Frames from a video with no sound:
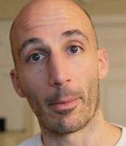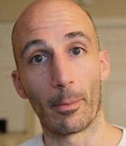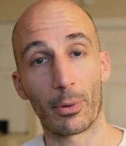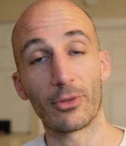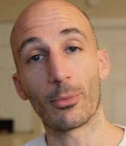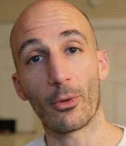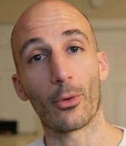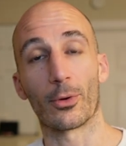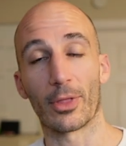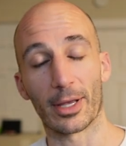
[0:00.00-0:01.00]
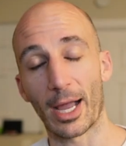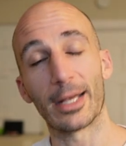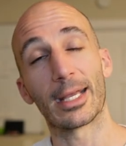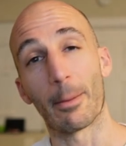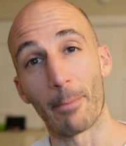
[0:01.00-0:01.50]
principle, or the
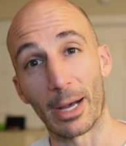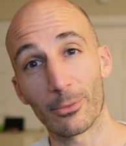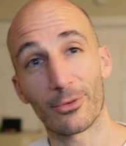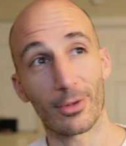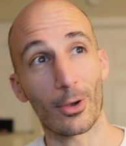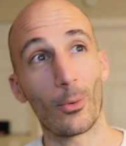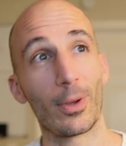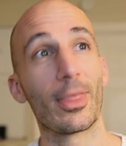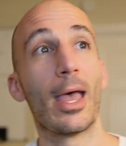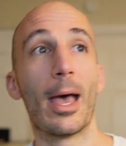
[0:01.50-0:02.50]
guiding amounts to go with.